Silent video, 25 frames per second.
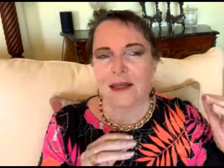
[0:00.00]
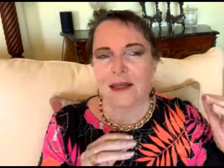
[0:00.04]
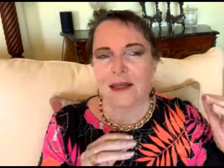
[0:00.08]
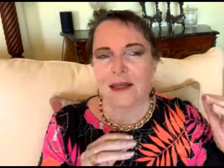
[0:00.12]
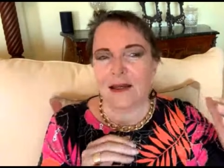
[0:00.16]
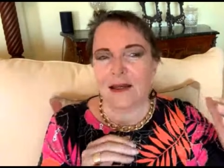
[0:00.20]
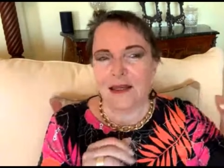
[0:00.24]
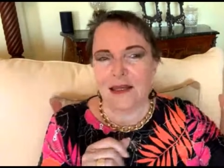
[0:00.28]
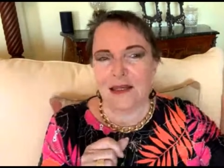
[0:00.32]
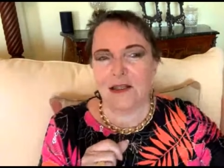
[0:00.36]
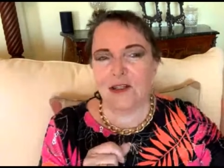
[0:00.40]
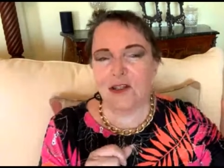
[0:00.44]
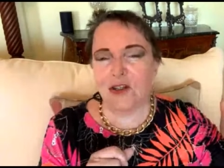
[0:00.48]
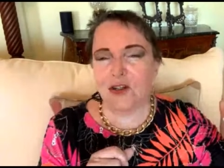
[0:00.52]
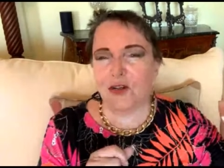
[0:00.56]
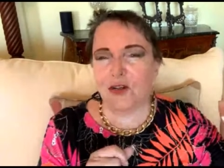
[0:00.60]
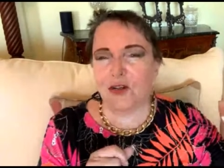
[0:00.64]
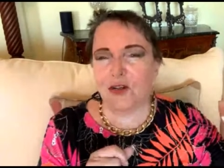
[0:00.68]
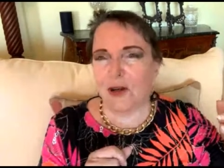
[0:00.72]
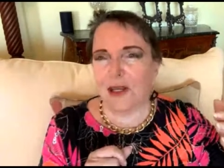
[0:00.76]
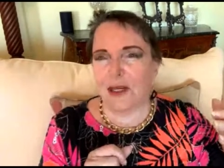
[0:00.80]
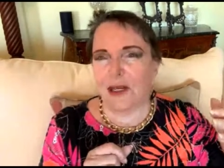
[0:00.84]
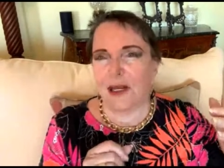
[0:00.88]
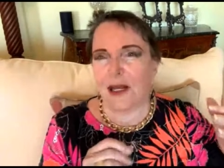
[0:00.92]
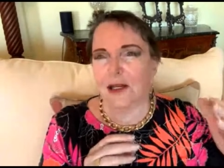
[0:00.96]
in her
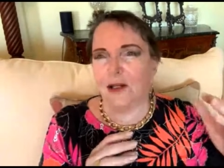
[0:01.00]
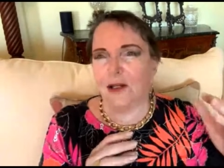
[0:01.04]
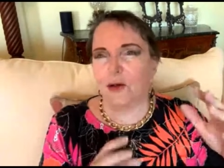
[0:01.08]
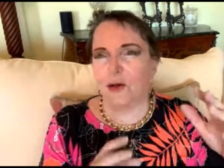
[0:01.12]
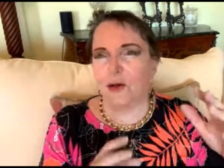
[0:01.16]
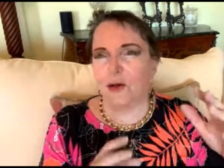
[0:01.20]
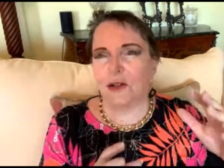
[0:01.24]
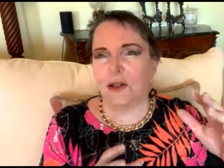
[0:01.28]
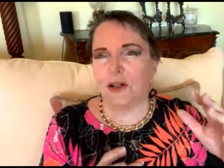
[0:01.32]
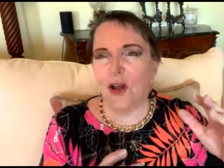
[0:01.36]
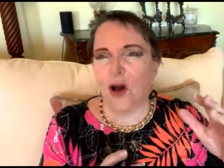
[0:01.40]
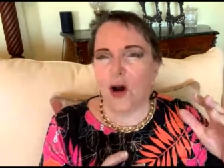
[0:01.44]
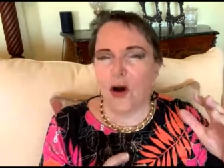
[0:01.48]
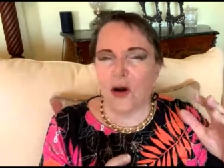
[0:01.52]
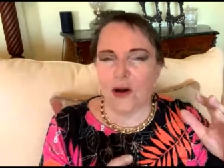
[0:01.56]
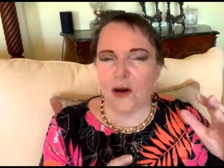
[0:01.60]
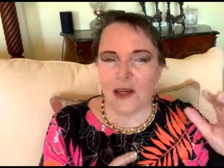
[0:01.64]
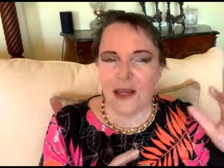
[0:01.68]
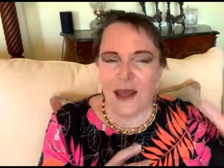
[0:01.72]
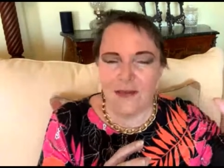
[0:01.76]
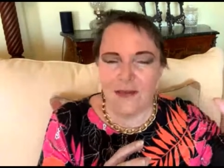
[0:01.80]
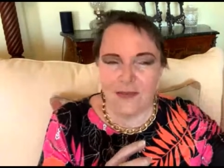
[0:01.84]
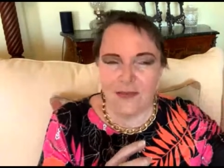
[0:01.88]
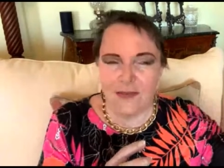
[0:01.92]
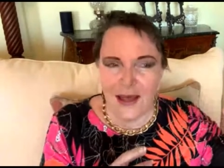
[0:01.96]
history and could not
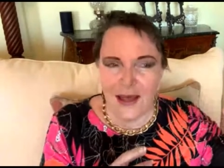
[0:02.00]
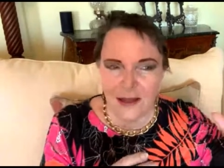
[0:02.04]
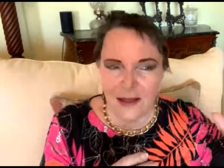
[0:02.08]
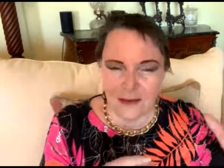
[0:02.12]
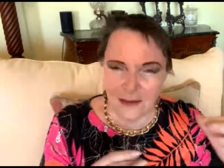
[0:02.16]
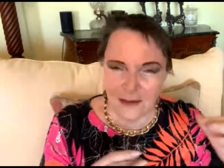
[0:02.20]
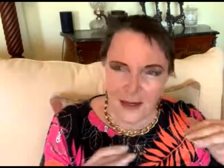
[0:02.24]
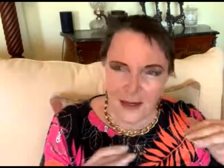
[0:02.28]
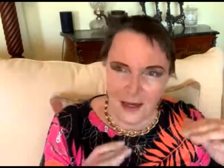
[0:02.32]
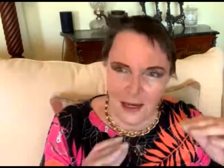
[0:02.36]
get that